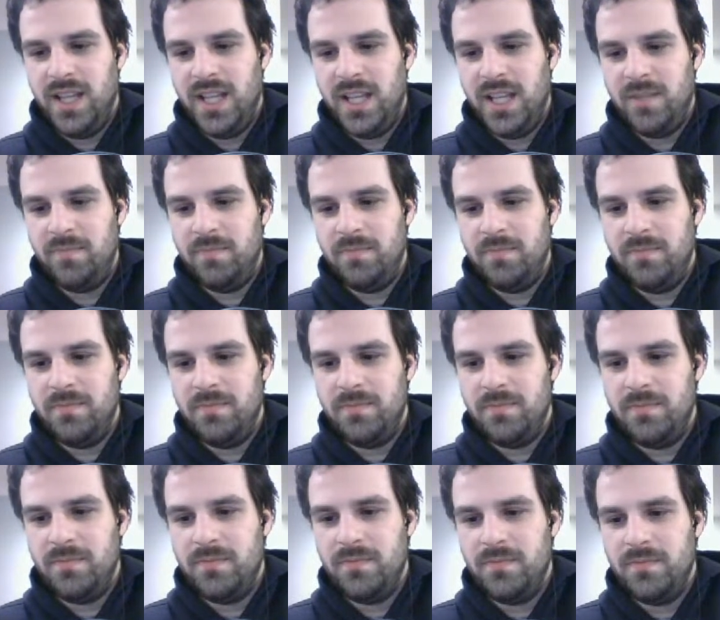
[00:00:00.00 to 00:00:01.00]

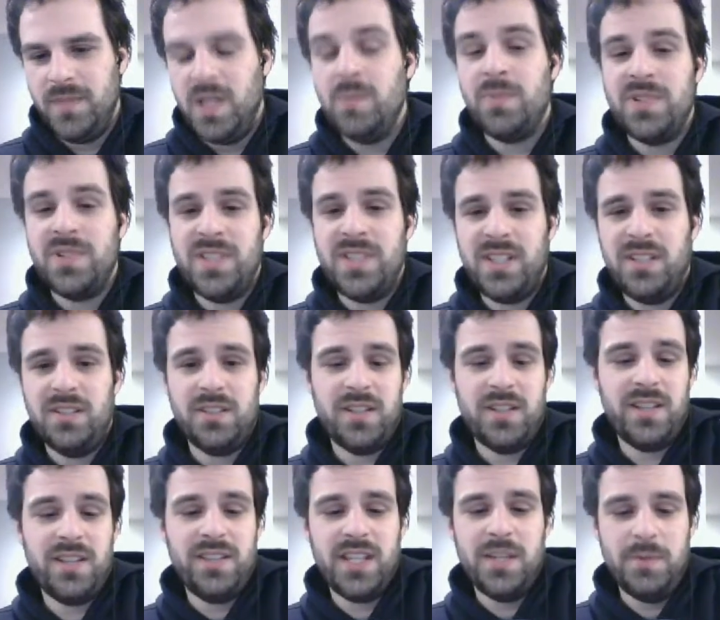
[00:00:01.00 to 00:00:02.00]
In
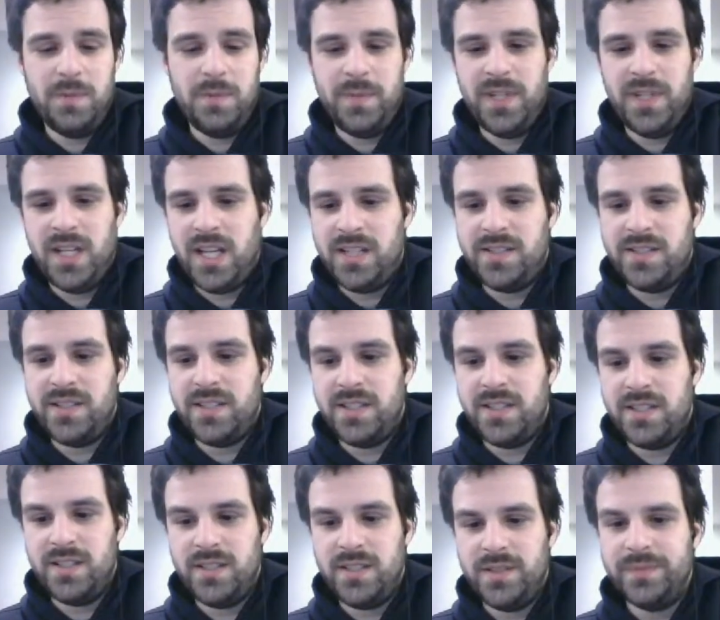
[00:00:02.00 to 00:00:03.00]
particular, I think it would be
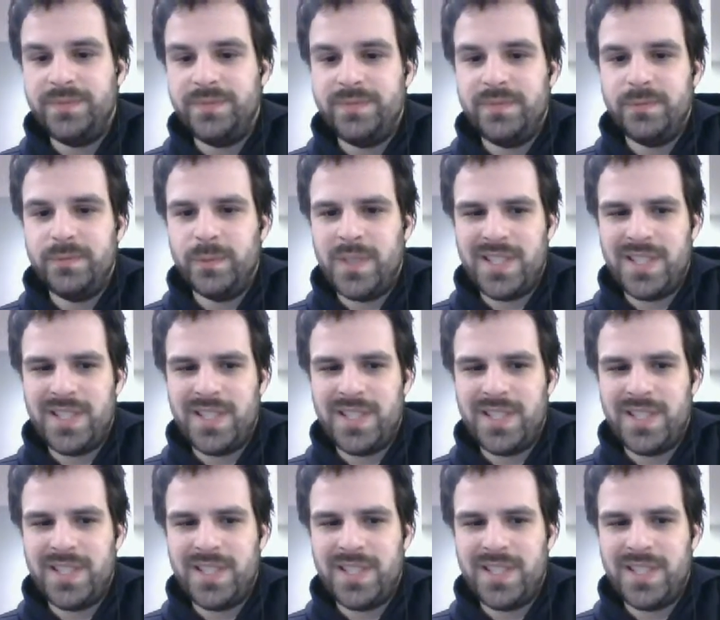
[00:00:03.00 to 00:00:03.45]
nice to,